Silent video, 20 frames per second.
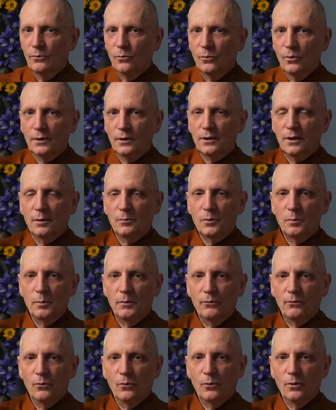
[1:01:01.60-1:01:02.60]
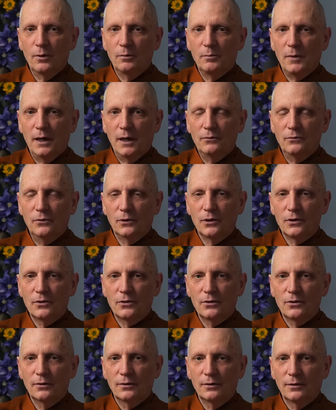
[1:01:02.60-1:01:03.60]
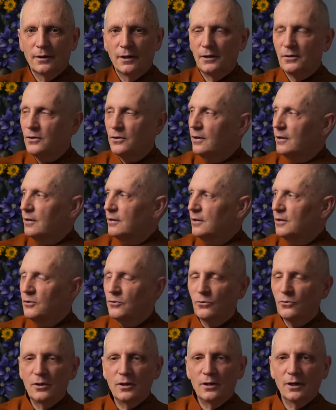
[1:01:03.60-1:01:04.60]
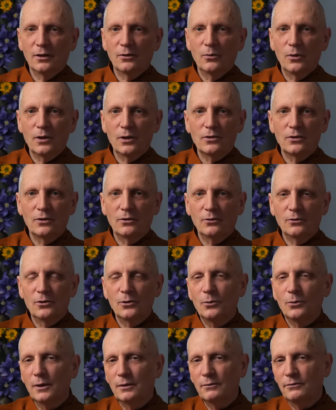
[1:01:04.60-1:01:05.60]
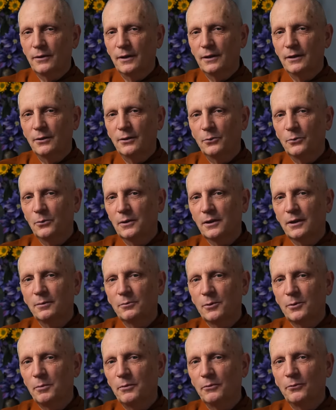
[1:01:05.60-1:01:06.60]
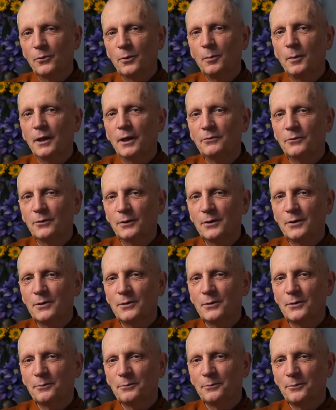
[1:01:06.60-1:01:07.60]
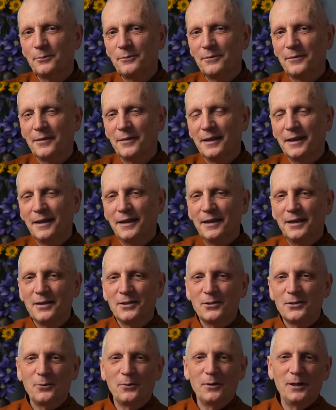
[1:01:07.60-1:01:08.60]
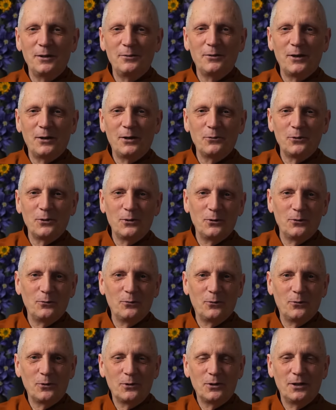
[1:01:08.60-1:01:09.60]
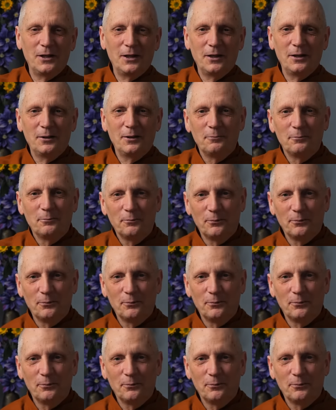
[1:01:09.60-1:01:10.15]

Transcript: What Comes Before Mindfulness. Isn't that an intriguing question? Don't you want to find out what comes before mindfulness? So we leave that with you for today.